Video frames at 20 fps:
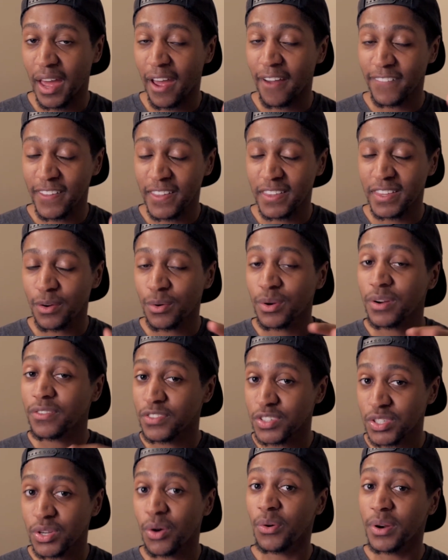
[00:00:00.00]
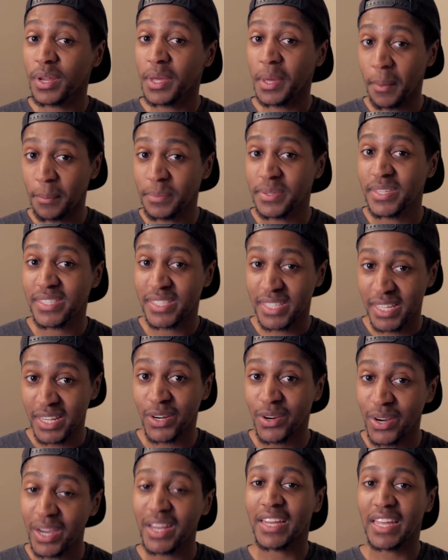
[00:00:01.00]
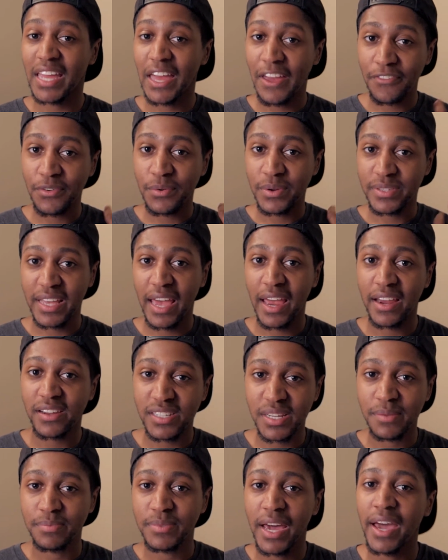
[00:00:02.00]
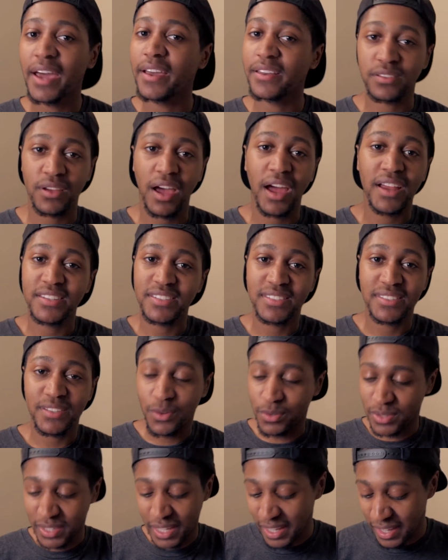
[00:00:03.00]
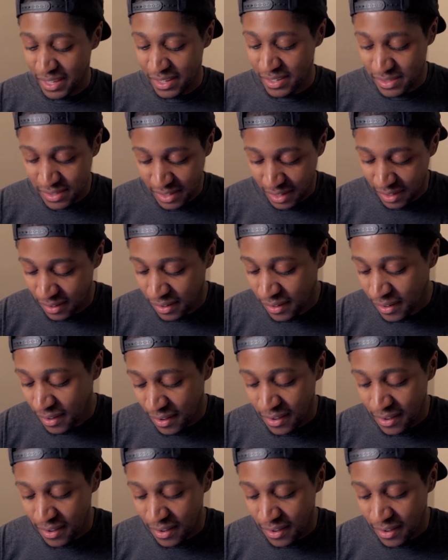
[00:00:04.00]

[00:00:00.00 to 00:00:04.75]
I think they would have shown him disintegrating if it was actually him dying. So I just don't think he's dead.